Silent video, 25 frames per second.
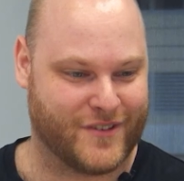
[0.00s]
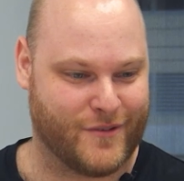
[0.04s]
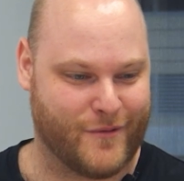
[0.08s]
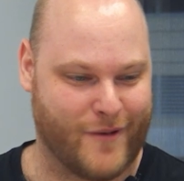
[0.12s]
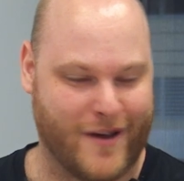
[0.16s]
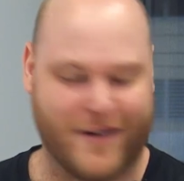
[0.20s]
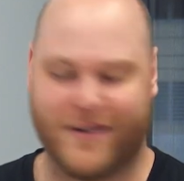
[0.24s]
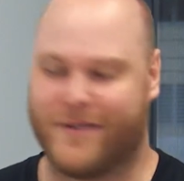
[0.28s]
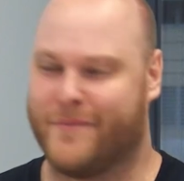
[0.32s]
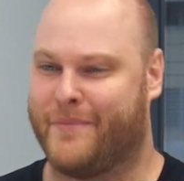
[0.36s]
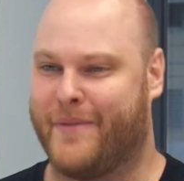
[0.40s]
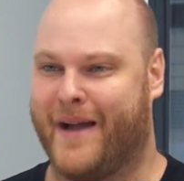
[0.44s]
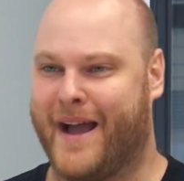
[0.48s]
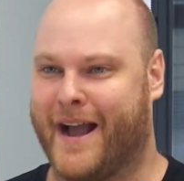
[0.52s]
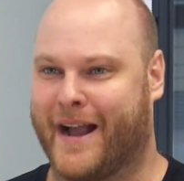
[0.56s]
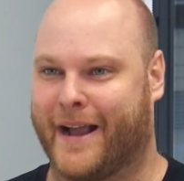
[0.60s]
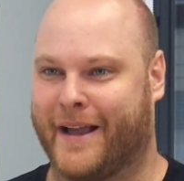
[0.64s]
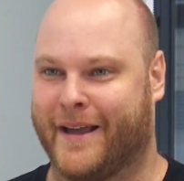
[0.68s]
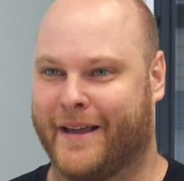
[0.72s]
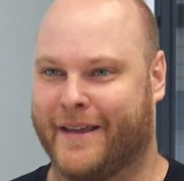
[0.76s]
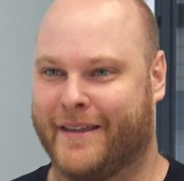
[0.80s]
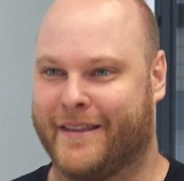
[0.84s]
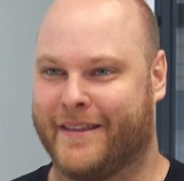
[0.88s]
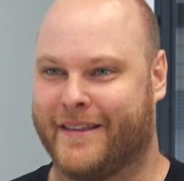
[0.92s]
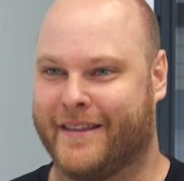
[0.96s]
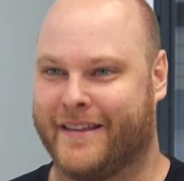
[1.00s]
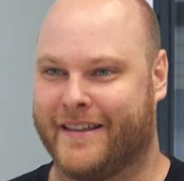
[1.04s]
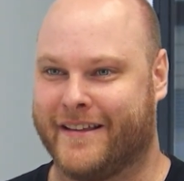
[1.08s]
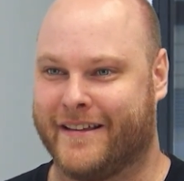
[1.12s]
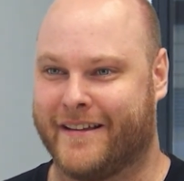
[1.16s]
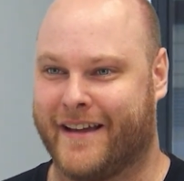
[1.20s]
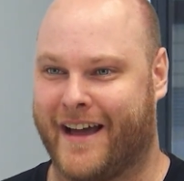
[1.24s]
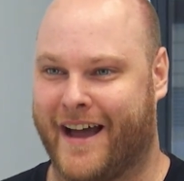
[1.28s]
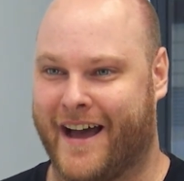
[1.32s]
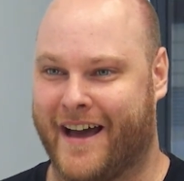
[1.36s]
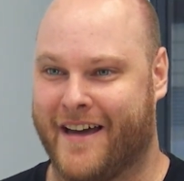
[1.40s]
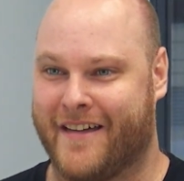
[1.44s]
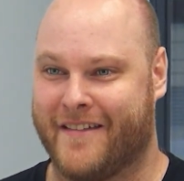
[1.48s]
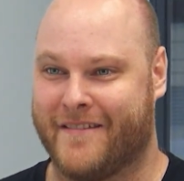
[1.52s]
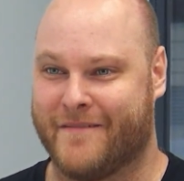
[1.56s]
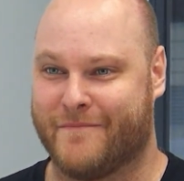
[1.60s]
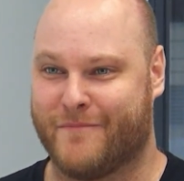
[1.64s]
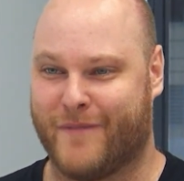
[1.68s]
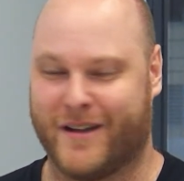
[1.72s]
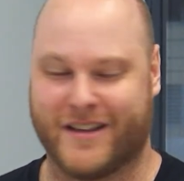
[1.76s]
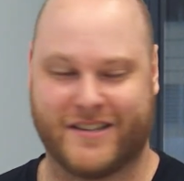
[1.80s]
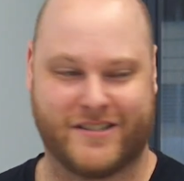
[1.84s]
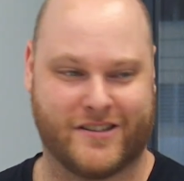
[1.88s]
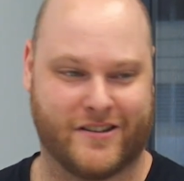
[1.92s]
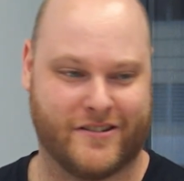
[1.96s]
welcome back. Uh,
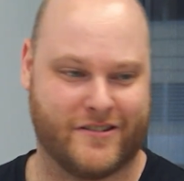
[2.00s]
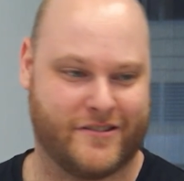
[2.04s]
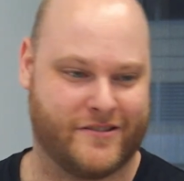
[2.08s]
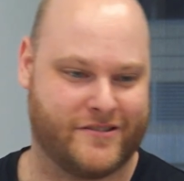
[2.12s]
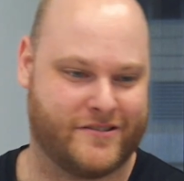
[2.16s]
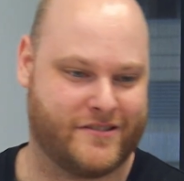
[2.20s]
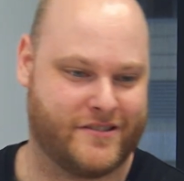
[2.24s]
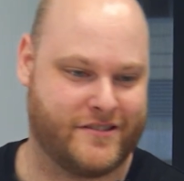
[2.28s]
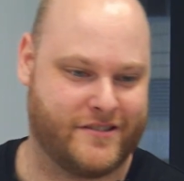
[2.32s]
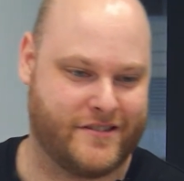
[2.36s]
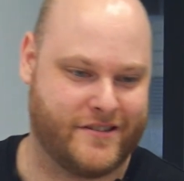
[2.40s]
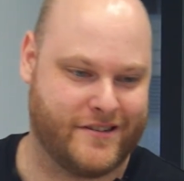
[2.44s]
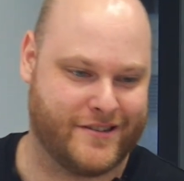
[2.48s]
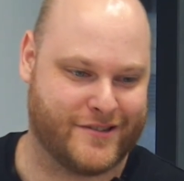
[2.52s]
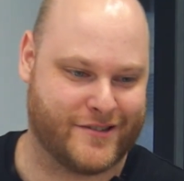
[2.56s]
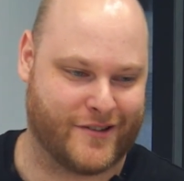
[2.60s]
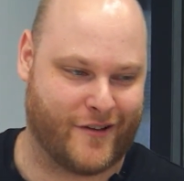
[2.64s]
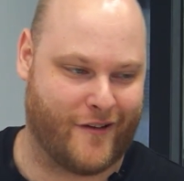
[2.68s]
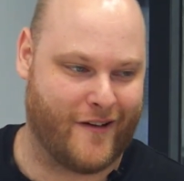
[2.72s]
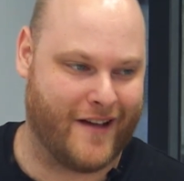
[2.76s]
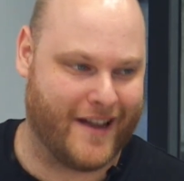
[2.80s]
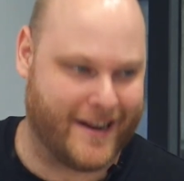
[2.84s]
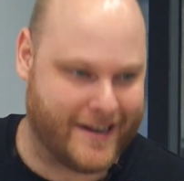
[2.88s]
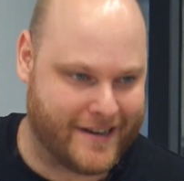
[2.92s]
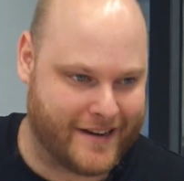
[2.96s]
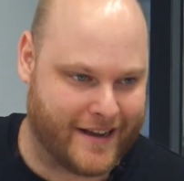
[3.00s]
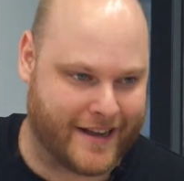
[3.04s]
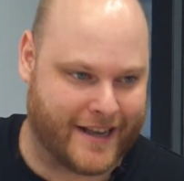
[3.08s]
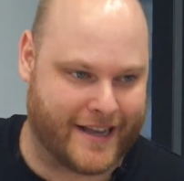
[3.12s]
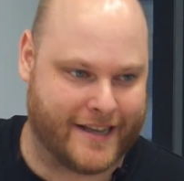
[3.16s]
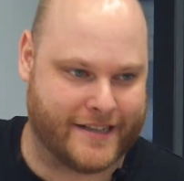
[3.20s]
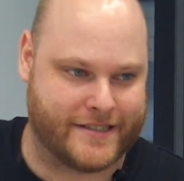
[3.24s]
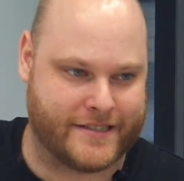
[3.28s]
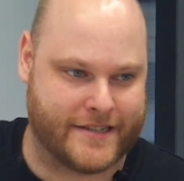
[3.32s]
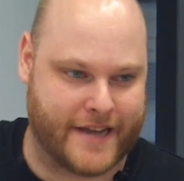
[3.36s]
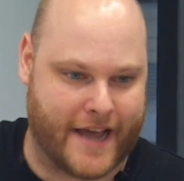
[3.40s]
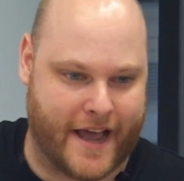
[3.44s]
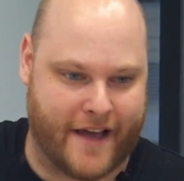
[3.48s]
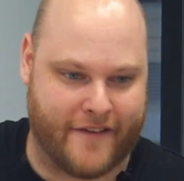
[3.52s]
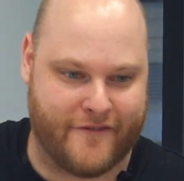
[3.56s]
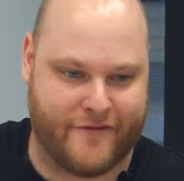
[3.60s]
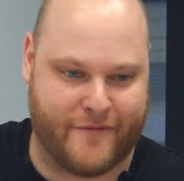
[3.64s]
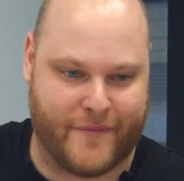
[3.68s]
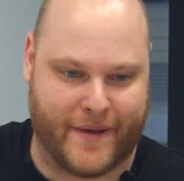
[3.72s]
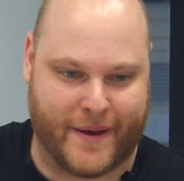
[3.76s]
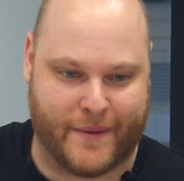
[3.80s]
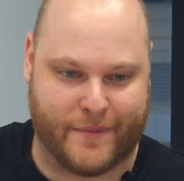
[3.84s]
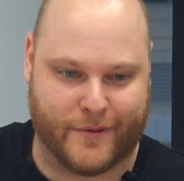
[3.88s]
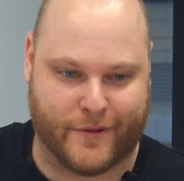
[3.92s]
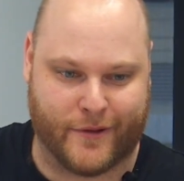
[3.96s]
my show is designed, I guess, to
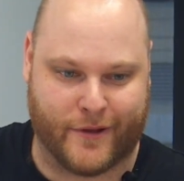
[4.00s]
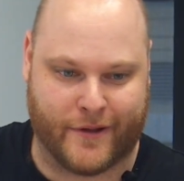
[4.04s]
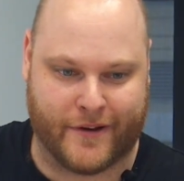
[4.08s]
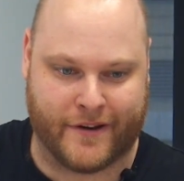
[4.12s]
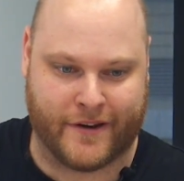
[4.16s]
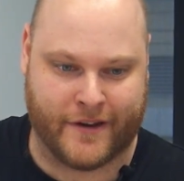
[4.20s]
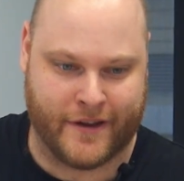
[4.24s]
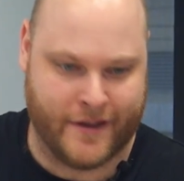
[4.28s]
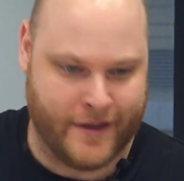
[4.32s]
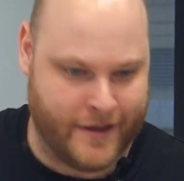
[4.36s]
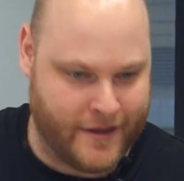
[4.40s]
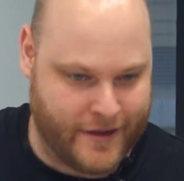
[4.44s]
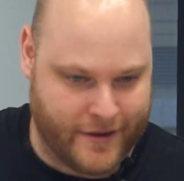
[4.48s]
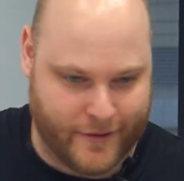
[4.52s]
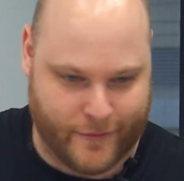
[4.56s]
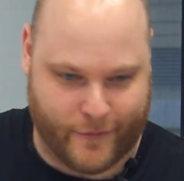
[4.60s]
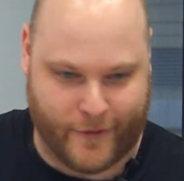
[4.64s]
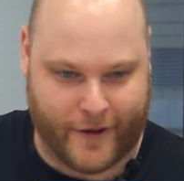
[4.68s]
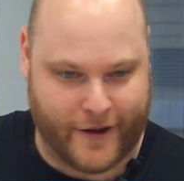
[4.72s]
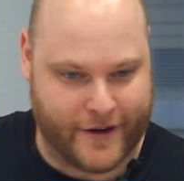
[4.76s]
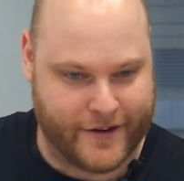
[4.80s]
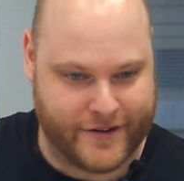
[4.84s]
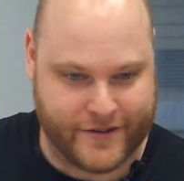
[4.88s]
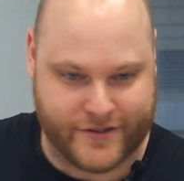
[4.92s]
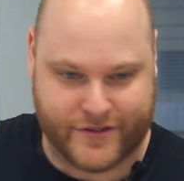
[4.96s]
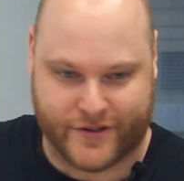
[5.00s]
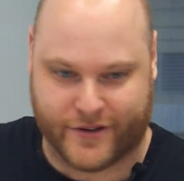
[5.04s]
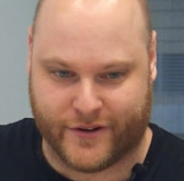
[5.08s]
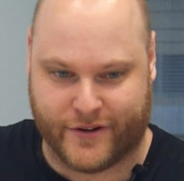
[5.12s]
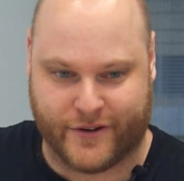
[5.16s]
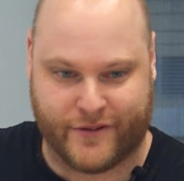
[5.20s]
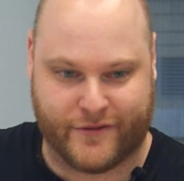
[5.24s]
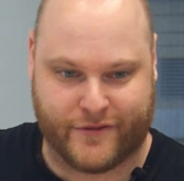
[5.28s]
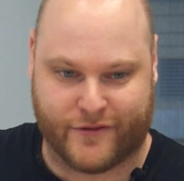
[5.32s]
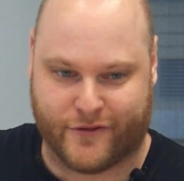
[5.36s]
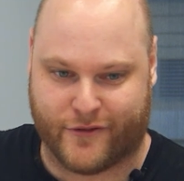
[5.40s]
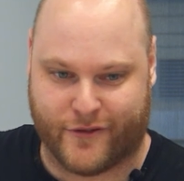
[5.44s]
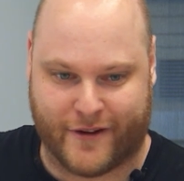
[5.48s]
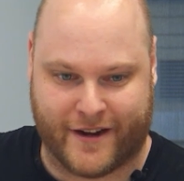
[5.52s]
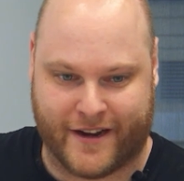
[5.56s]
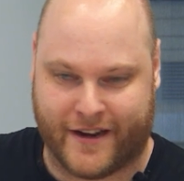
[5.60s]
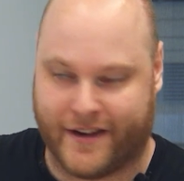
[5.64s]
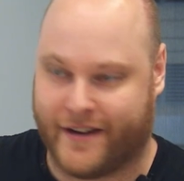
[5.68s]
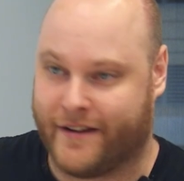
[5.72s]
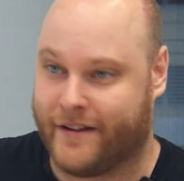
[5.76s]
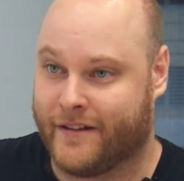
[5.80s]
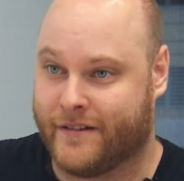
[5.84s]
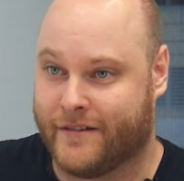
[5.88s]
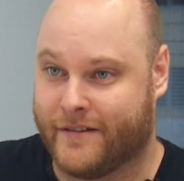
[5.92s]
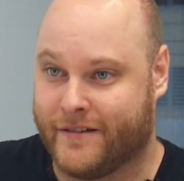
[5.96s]
have people on one, two,
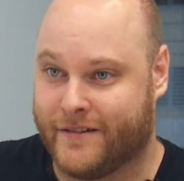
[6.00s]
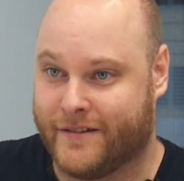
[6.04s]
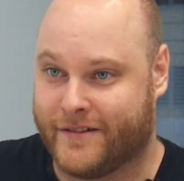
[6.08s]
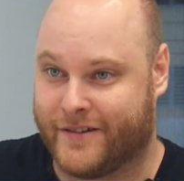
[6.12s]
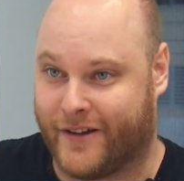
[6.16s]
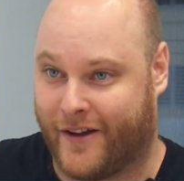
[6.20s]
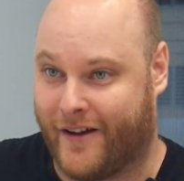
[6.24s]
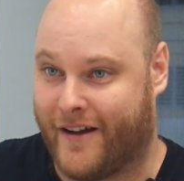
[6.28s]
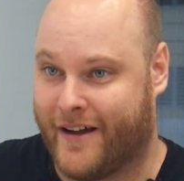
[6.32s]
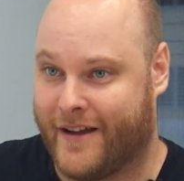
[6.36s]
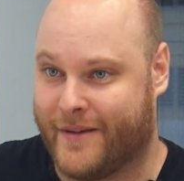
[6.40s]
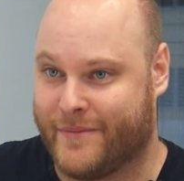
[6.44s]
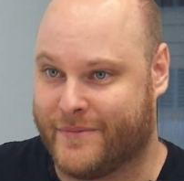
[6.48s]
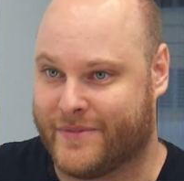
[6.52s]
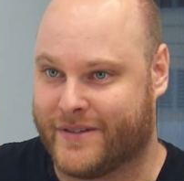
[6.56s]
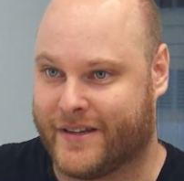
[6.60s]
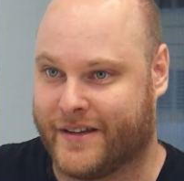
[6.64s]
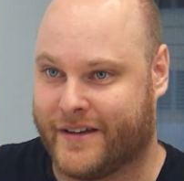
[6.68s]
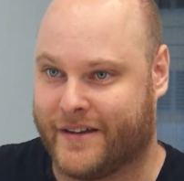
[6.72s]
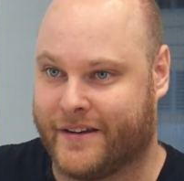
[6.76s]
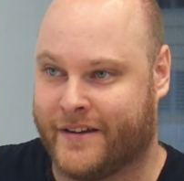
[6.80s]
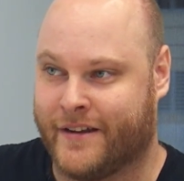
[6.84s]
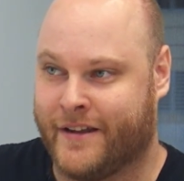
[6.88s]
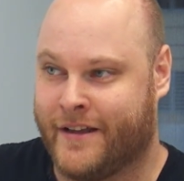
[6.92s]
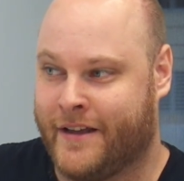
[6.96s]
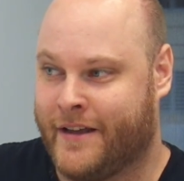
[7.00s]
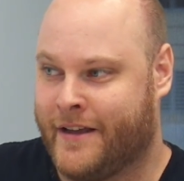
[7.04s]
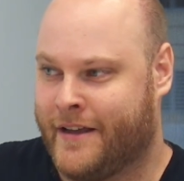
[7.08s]
three times, and